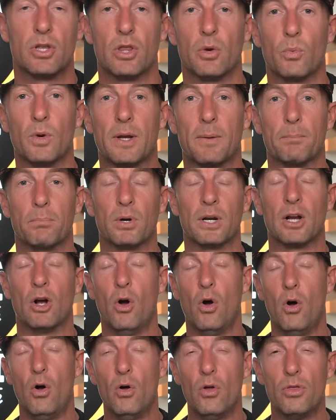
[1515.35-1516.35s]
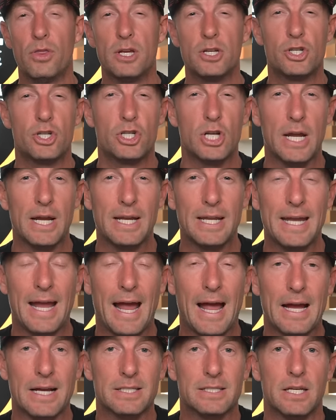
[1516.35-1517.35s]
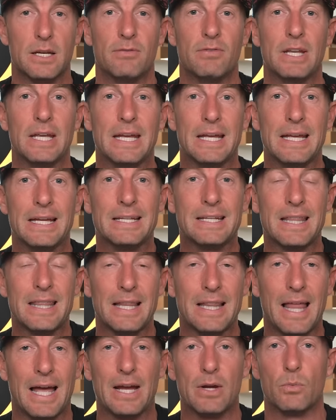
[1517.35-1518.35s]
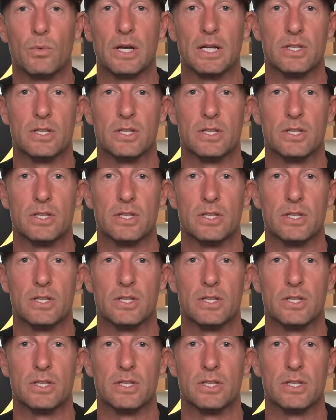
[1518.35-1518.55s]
so that we can bring all this shady activity into the light.